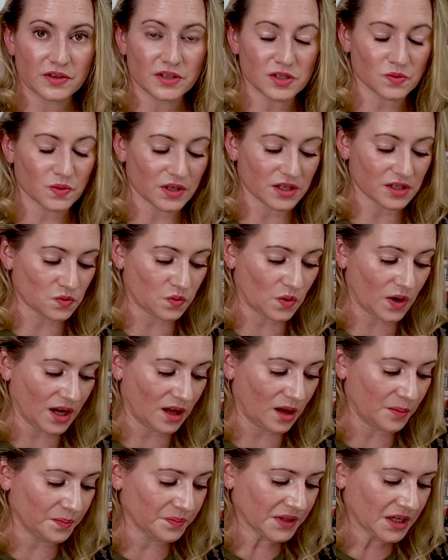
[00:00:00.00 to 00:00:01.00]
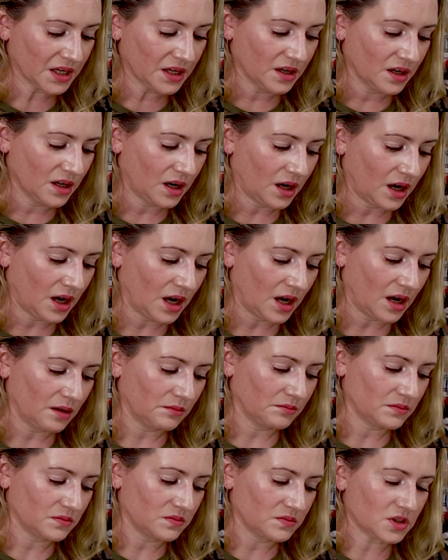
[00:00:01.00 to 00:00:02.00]
in this one as well.
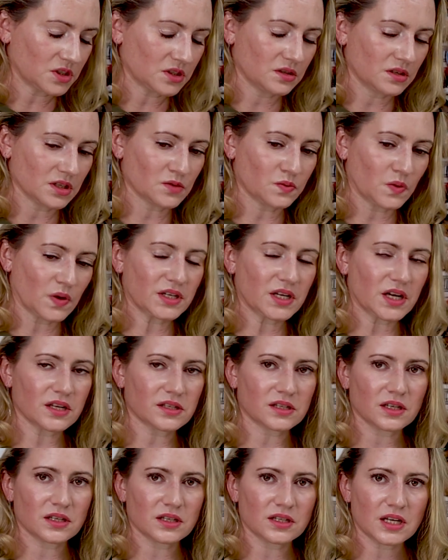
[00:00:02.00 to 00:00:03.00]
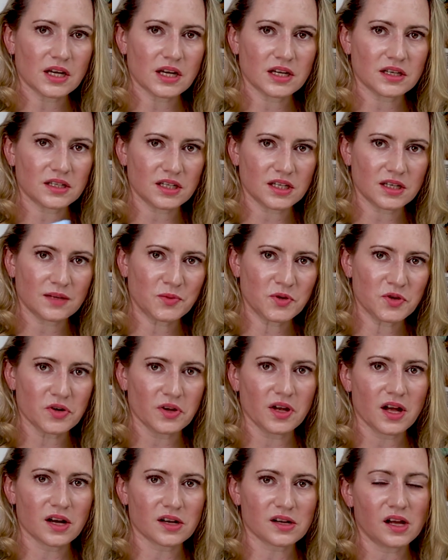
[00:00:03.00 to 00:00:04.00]
Um, this one does contain T-butyl
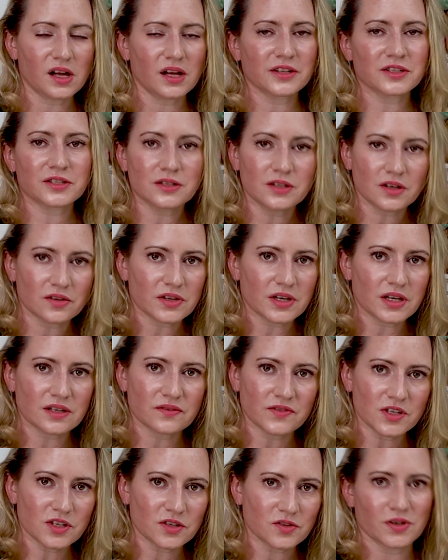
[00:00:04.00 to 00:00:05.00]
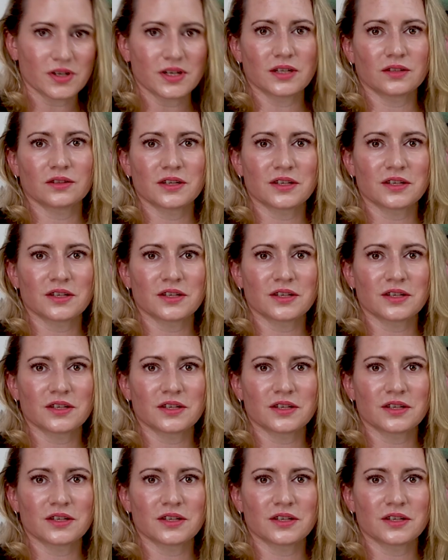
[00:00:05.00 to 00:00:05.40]
alcohol. It's near the end of the ingredient